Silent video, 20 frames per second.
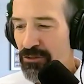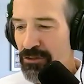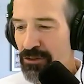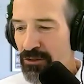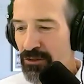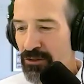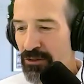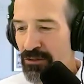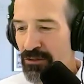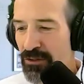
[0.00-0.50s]

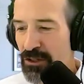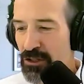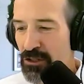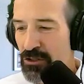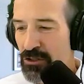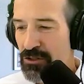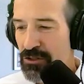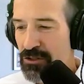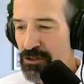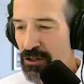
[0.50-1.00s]
units in
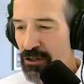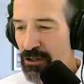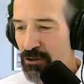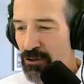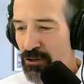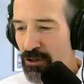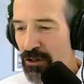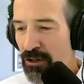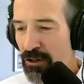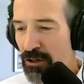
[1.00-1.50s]
Tulsa,
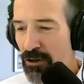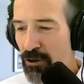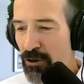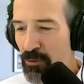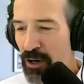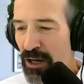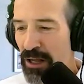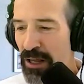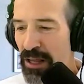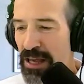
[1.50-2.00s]

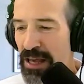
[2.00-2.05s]
Oklahoma.